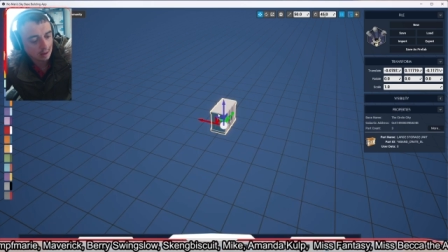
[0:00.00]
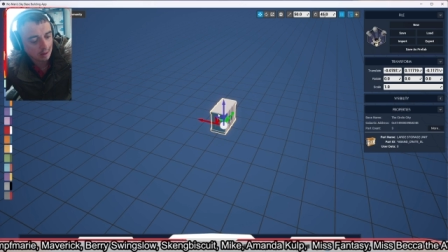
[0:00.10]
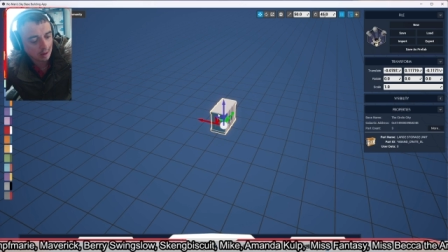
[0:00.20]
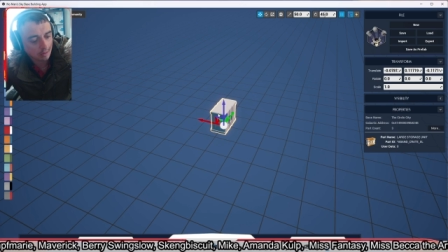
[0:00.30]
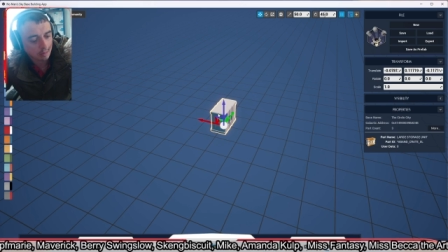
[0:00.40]

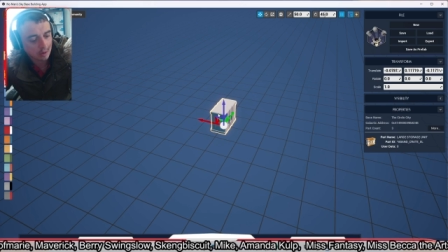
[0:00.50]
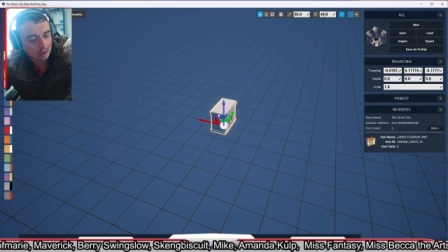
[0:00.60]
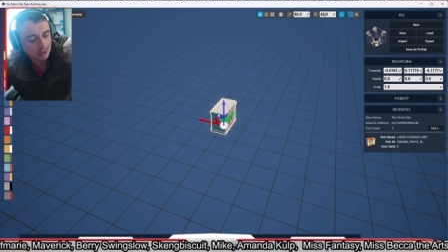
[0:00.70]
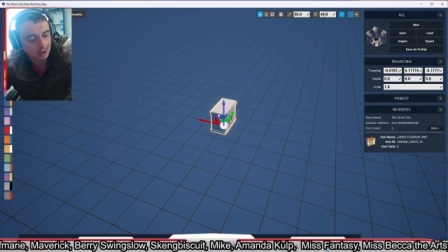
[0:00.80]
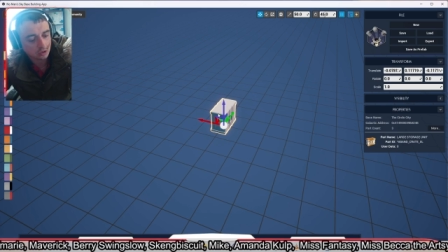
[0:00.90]
If we
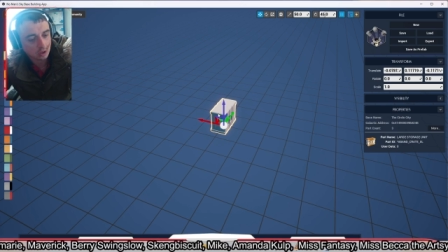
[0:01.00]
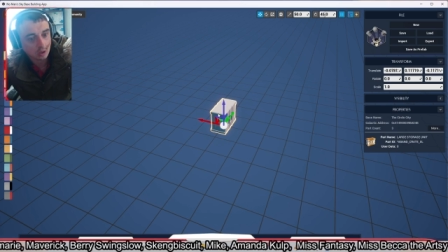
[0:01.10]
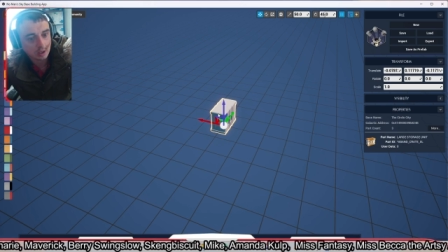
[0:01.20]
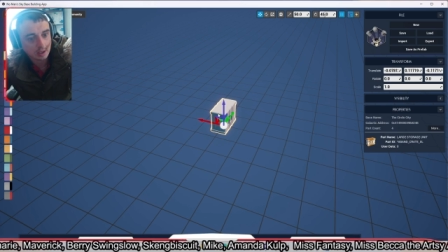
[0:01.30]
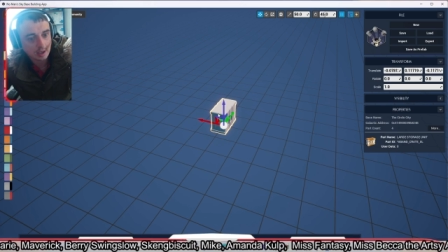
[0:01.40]
press
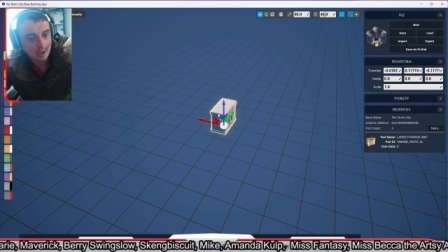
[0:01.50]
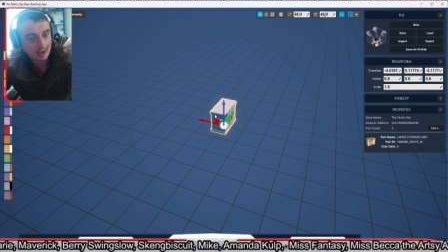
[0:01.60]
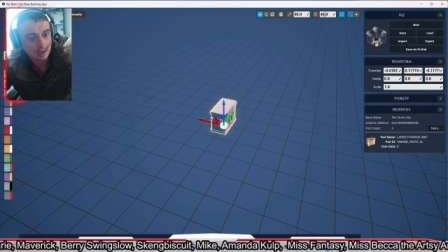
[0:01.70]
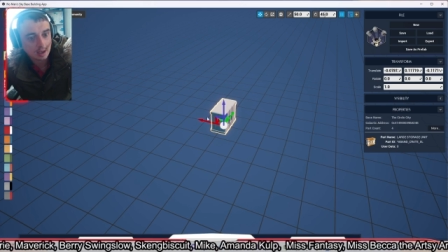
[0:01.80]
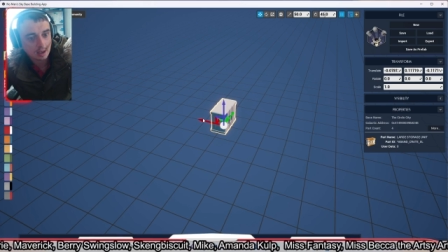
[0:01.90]
Control and
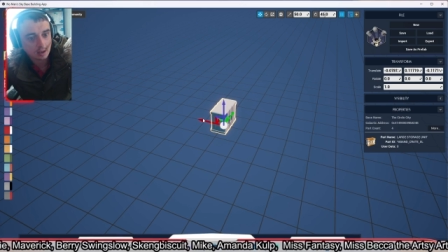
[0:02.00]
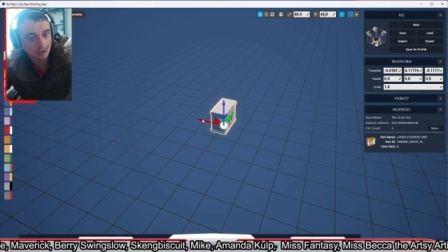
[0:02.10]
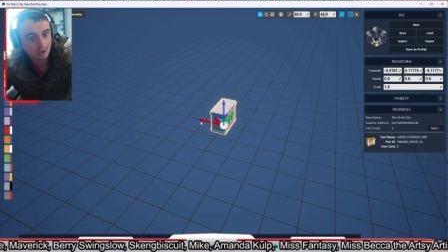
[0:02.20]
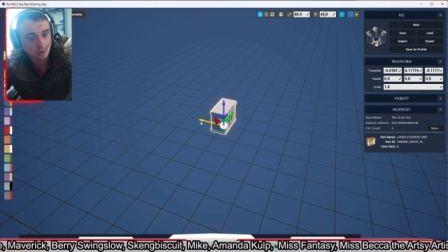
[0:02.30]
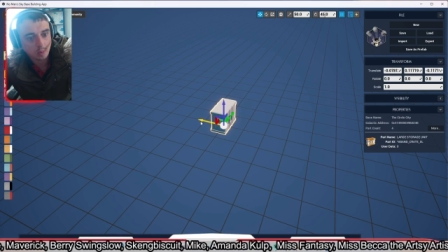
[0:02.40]
D, it'll
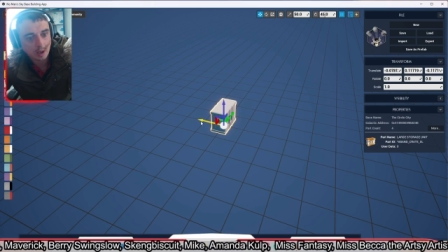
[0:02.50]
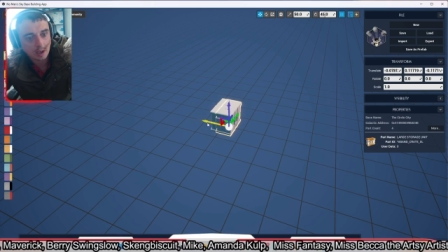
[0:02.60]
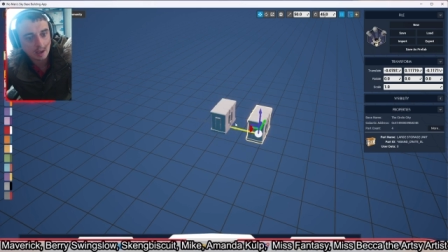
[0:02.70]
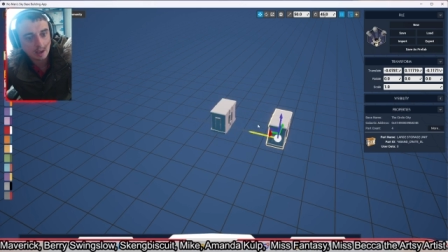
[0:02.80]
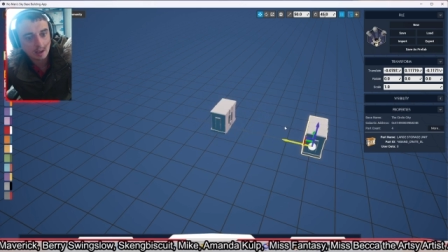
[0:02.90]

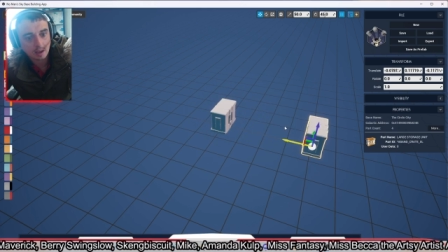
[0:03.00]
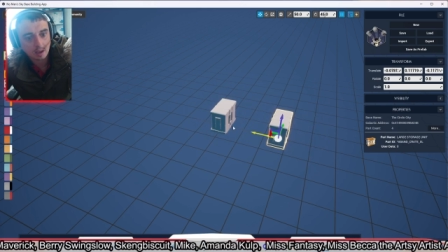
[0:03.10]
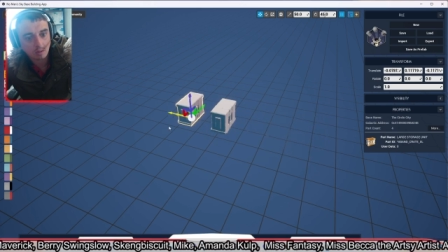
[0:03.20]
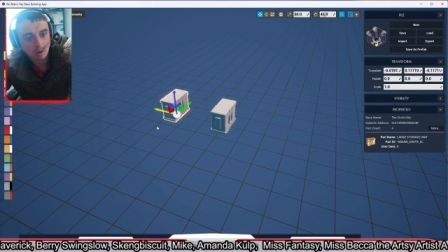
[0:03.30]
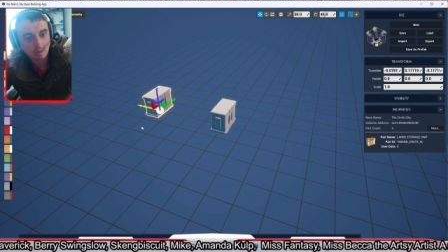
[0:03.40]
duplicate it.
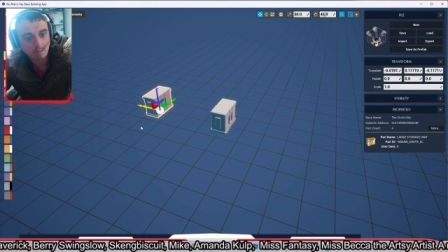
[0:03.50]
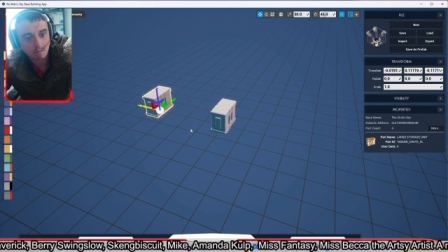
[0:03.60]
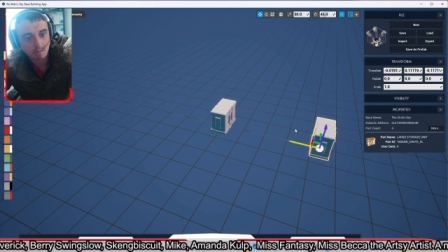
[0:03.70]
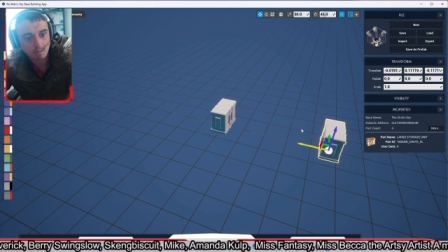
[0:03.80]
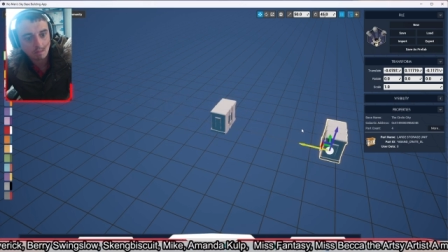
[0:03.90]
We
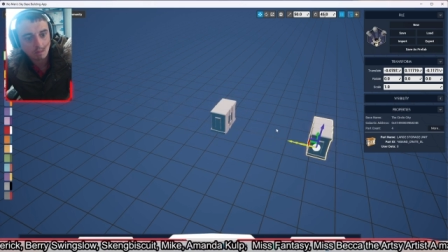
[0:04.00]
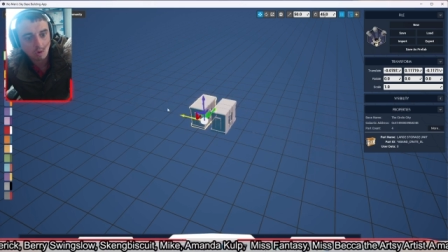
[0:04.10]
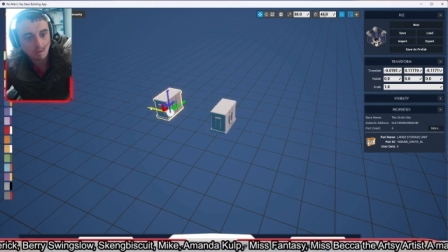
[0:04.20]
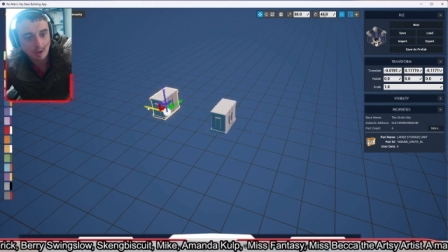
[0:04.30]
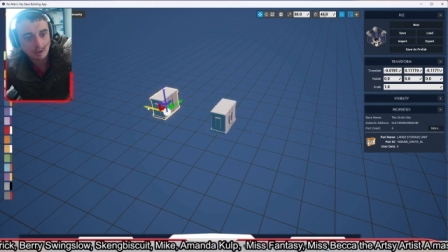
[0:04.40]
can
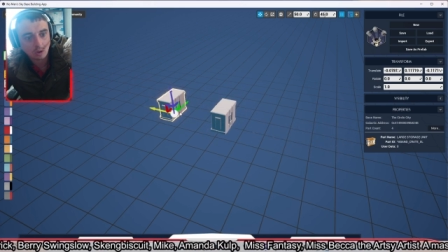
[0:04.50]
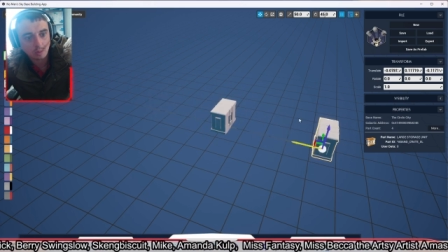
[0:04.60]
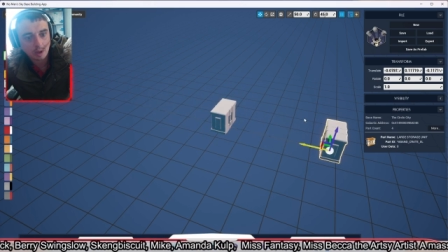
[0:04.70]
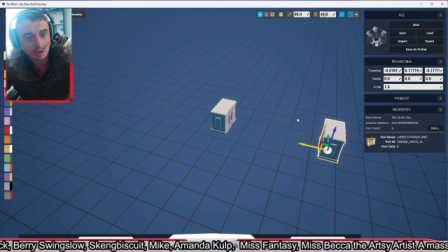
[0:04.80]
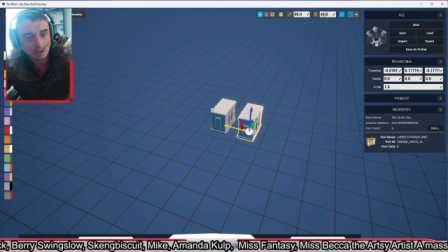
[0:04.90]
move that
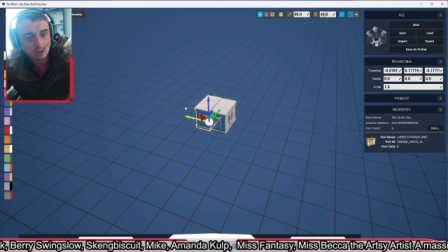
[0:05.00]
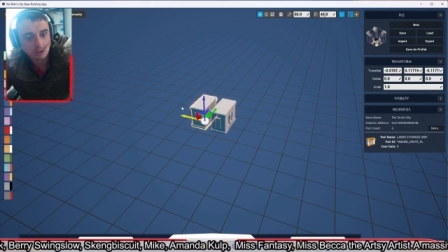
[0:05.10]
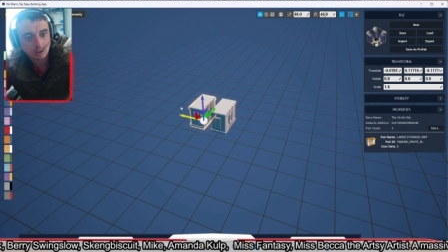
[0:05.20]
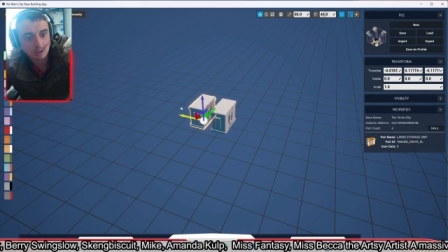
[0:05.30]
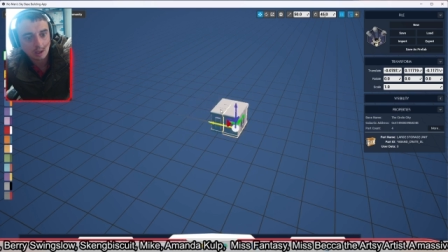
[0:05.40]

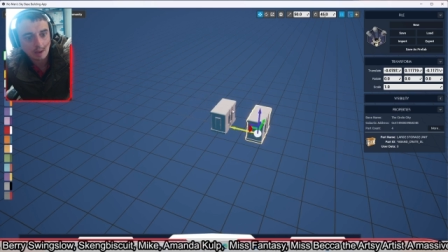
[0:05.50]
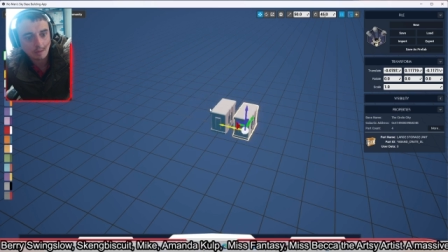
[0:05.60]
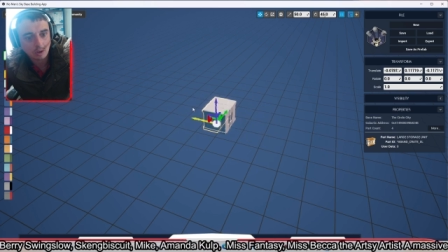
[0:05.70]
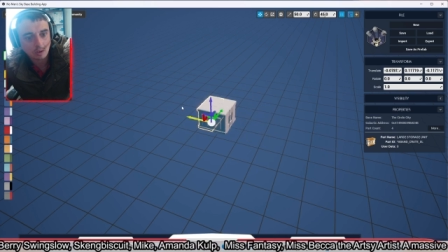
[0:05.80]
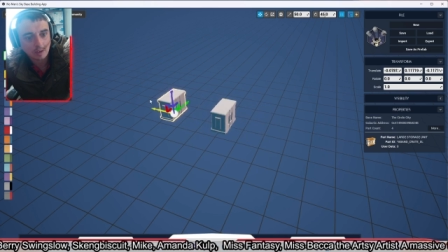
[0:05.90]
duplication
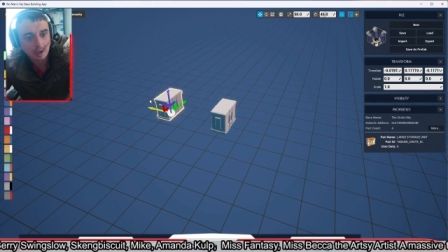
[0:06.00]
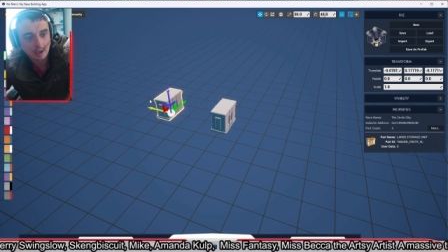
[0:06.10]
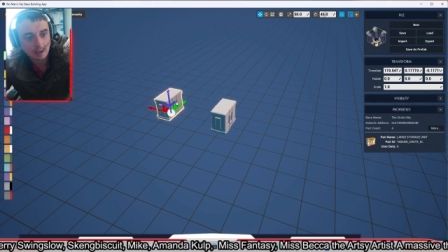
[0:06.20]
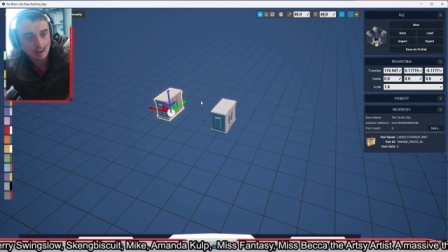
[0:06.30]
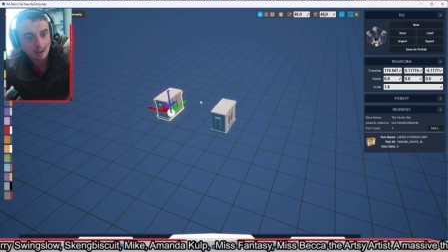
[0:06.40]
left or
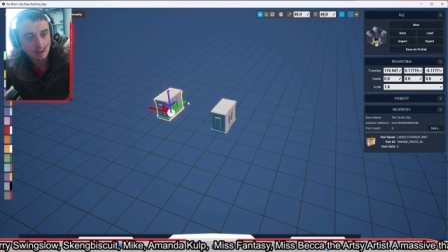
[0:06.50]
right,